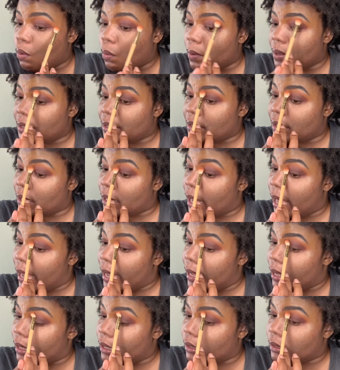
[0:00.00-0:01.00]
was
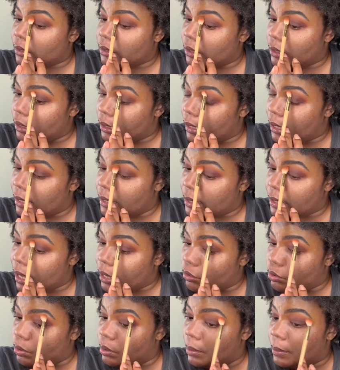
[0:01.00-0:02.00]
like, let's see, his
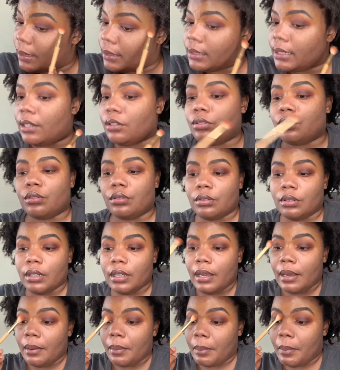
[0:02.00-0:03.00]
schedule and my schedule,
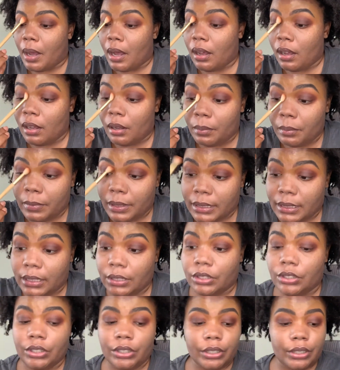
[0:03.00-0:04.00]
mom, my
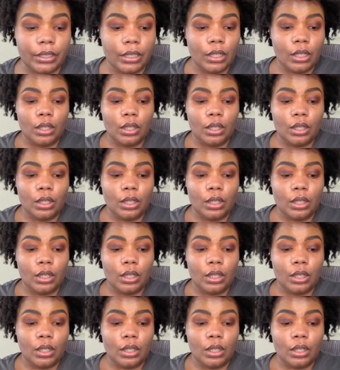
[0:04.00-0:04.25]
sister,